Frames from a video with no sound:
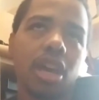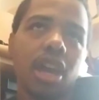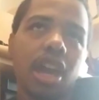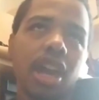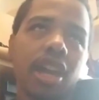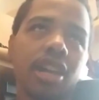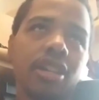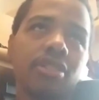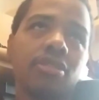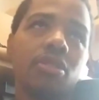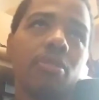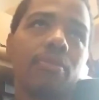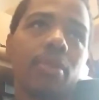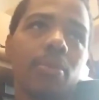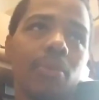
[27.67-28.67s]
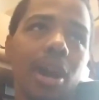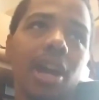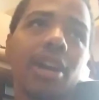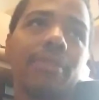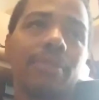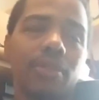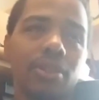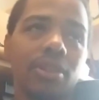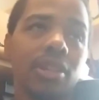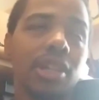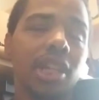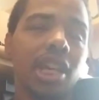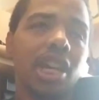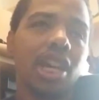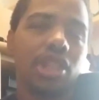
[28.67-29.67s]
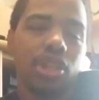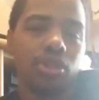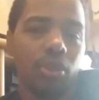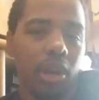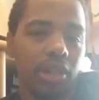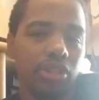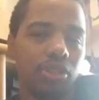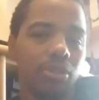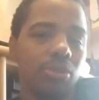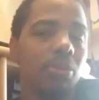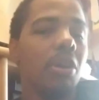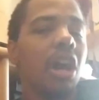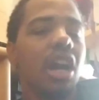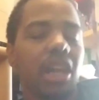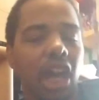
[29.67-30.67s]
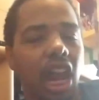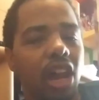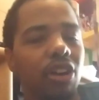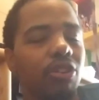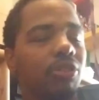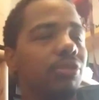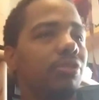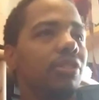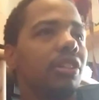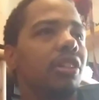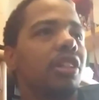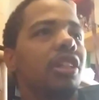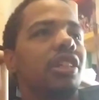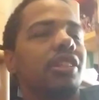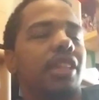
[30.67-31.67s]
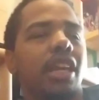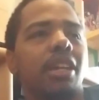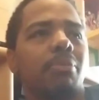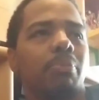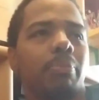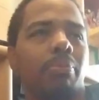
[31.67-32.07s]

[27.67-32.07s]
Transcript: And from what I've heard, they're trying to kind of take